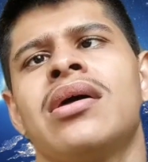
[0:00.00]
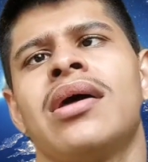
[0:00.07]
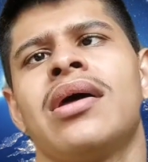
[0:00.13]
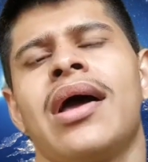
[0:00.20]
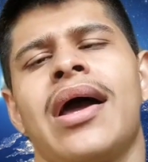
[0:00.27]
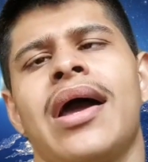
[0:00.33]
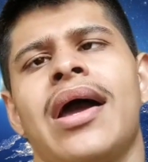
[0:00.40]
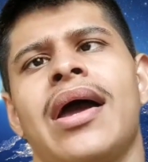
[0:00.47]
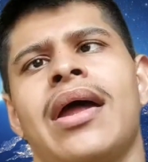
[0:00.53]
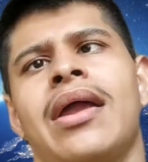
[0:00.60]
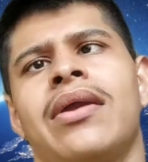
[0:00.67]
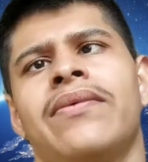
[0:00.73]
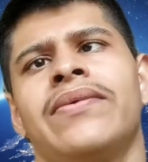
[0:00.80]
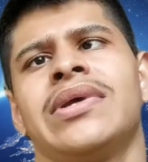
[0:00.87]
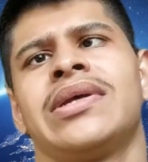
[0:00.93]
and
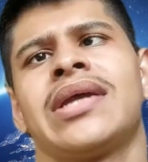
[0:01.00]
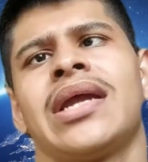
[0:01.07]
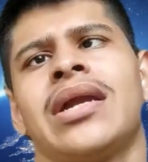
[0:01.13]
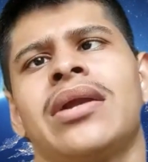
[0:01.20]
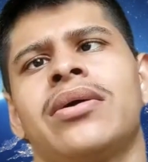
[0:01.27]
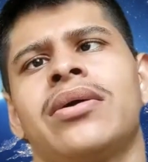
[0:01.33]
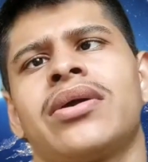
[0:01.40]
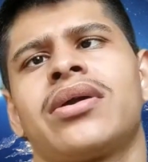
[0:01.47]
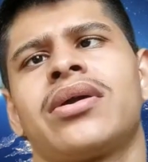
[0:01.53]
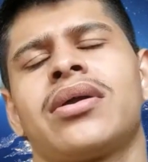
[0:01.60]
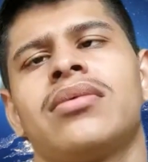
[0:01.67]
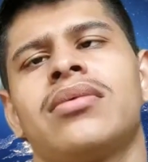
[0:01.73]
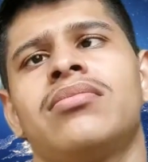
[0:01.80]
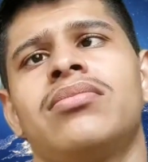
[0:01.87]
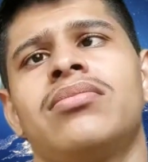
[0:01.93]
we shall not
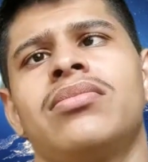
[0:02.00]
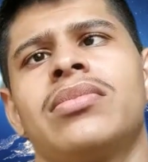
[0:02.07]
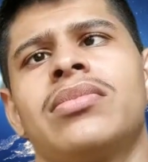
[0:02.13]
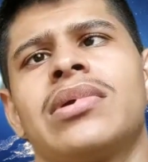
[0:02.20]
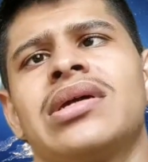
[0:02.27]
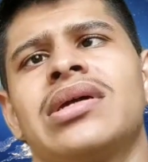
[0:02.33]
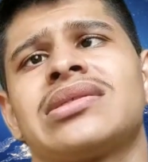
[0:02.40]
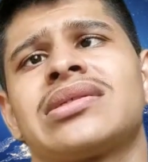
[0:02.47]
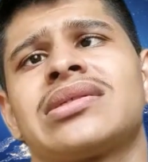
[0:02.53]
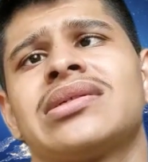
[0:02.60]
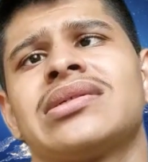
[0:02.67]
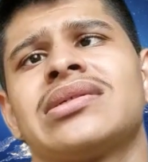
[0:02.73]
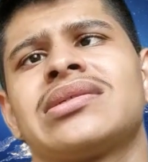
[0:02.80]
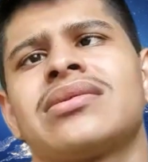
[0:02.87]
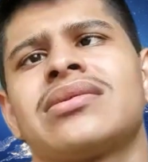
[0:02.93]

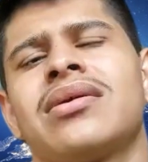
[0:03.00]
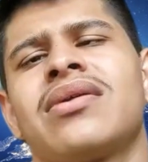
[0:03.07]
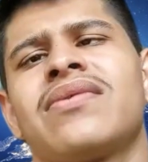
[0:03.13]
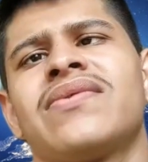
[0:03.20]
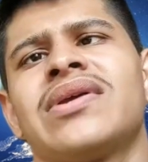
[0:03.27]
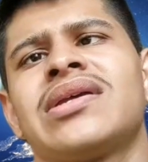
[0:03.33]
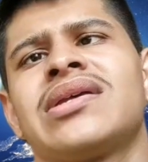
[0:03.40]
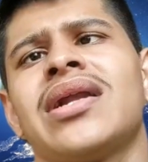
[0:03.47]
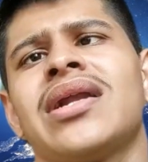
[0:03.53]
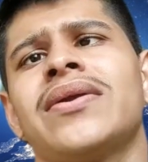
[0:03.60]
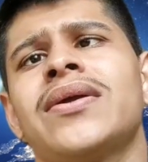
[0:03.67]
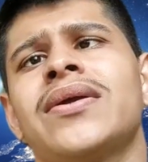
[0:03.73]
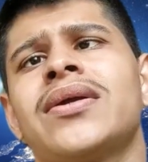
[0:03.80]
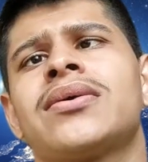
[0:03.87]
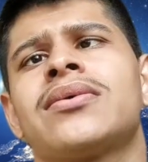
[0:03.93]
discuss, or we shall
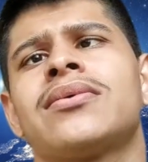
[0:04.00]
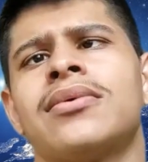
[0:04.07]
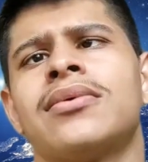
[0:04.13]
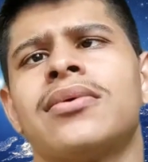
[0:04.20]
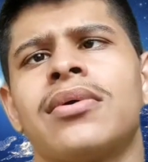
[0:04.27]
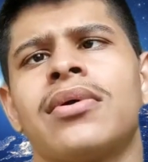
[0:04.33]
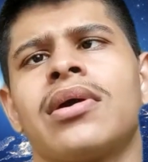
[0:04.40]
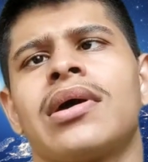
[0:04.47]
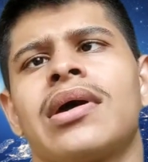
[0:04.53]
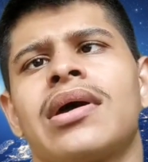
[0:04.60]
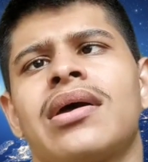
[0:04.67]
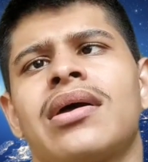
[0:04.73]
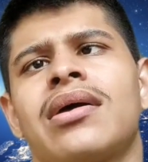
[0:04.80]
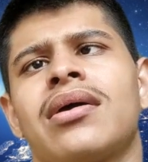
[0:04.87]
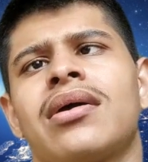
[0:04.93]
not code
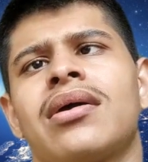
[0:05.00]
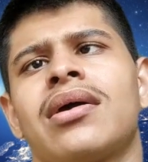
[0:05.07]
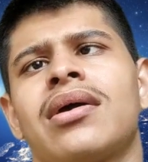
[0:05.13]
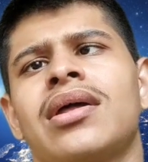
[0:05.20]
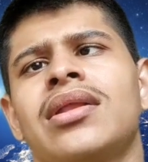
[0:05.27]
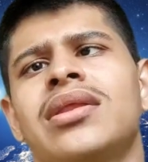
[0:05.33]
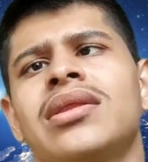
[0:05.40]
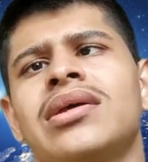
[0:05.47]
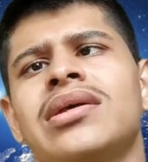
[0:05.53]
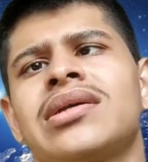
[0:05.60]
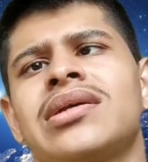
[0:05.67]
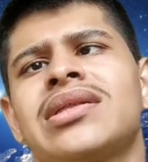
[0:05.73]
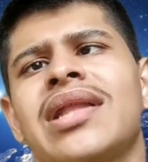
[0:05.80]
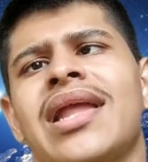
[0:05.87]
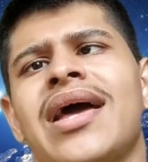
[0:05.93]
in this
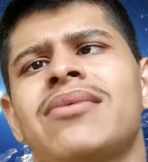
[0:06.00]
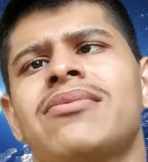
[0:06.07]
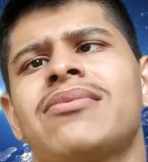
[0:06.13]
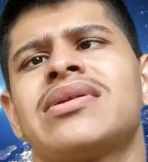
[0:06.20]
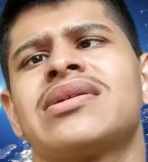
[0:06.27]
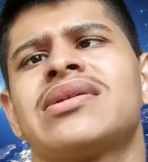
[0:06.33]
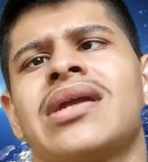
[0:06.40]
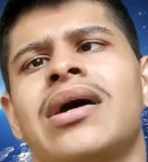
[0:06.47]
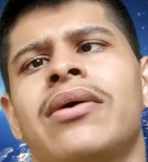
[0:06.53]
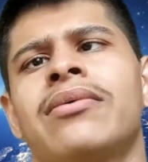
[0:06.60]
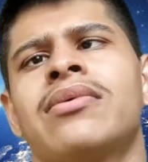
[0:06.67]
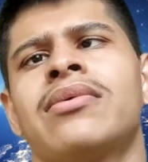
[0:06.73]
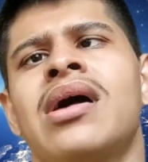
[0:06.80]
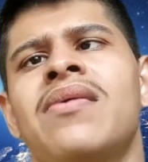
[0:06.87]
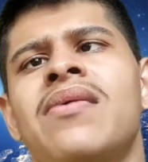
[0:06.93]
language now,
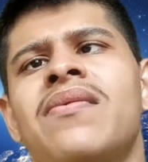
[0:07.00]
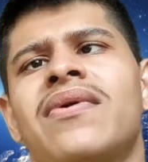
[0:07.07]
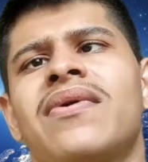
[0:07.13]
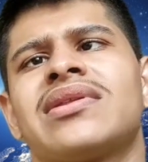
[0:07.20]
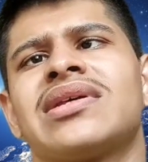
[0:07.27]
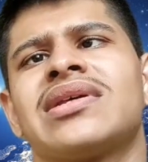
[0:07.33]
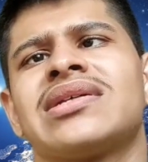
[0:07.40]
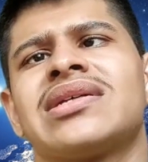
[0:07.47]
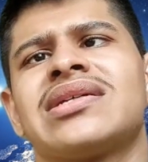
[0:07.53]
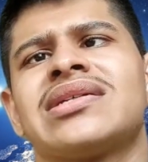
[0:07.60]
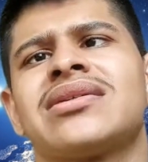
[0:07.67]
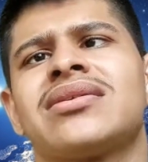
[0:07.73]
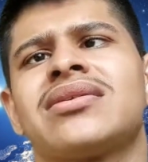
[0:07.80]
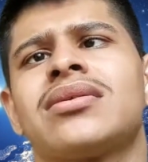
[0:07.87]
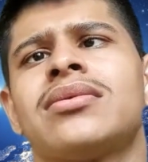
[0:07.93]
where this is
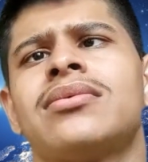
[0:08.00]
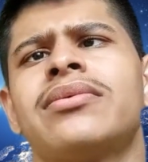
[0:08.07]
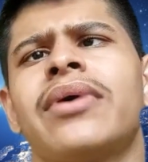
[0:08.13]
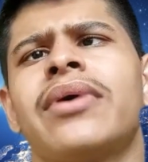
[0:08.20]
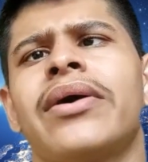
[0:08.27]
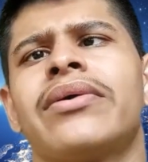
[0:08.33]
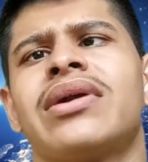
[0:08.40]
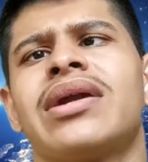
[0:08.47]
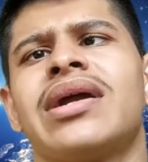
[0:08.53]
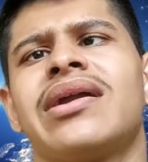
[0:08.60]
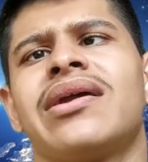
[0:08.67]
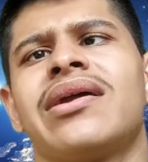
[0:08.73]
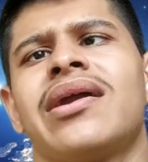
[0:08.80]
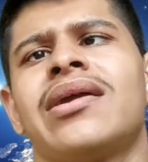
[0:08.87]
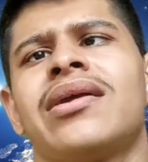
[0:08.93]
too outdated
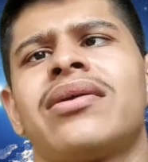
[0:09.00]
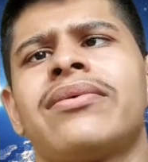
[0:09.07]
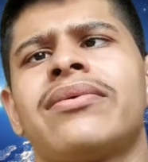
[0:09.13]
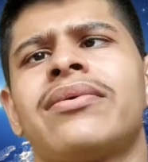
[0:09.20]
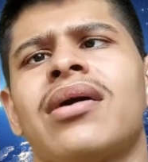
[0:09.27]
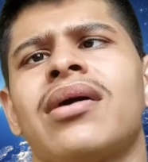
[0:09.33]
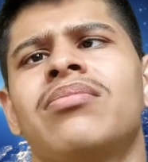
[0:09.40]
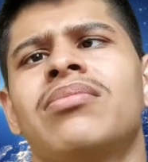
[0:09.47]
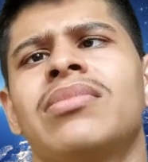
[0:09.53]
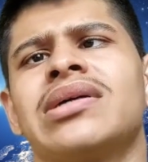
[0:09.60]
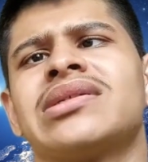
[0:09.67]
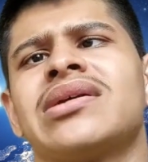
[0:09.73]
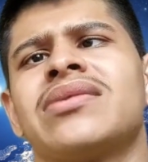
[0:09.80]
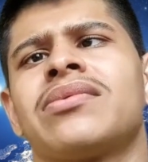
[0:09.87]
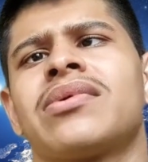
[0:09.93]
and too
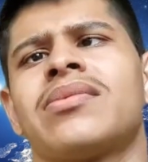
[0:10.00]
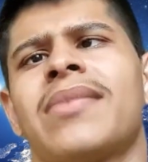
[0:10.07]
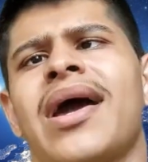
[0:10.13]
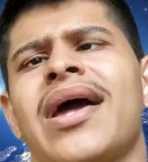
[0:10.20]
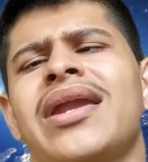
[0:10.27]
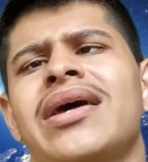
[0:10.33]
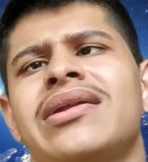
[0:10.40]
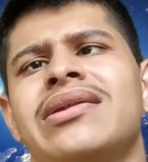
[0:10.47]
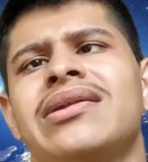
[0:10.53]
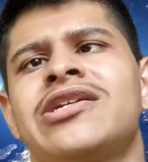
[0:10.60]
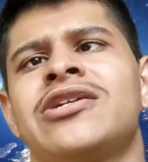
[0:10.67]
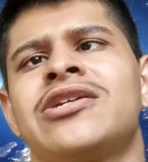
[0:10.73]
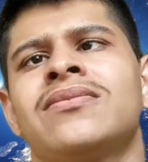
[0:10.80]
cumbersome to manage.